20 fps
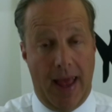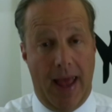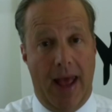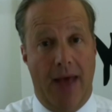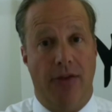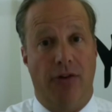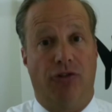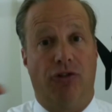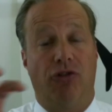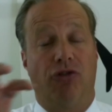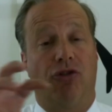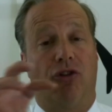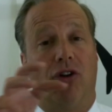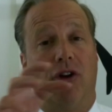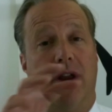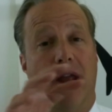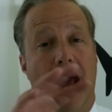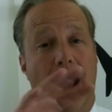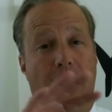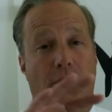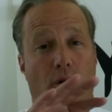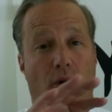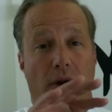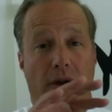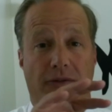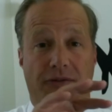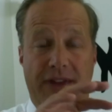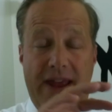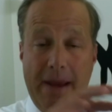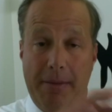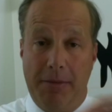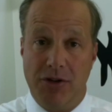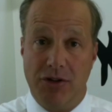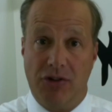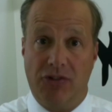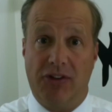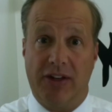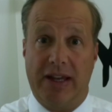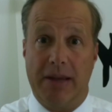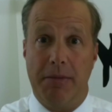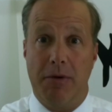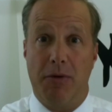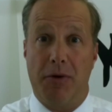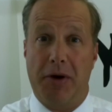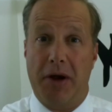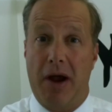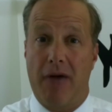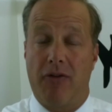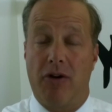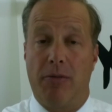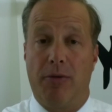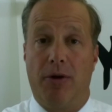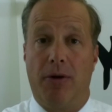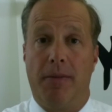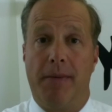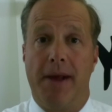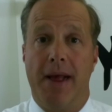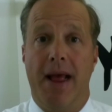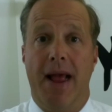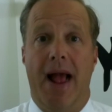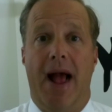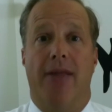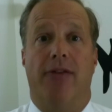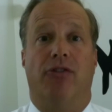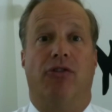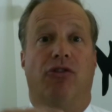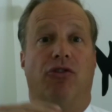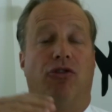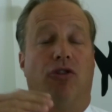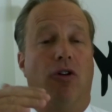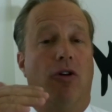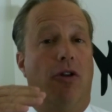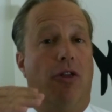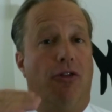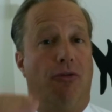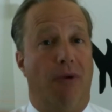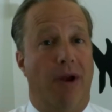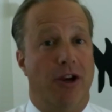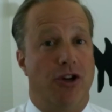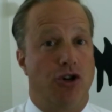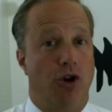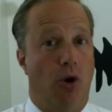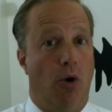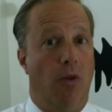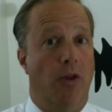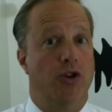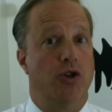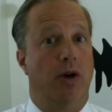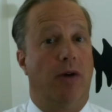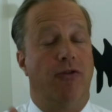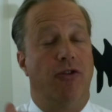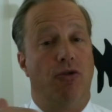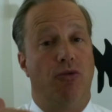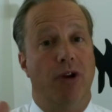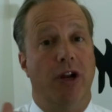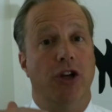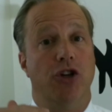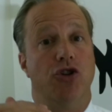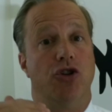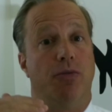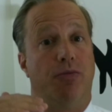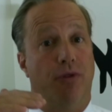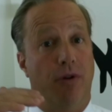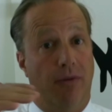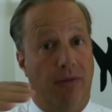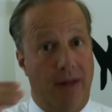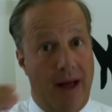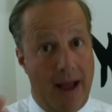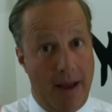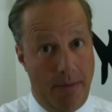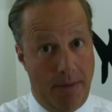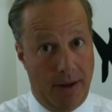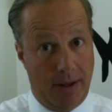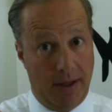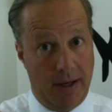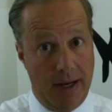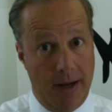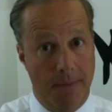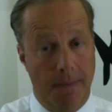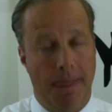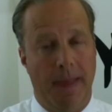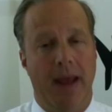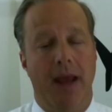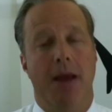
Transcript: And there's a certain category of damages that can be recoverable, and there's a certain threshold that you have to reach to prove liability.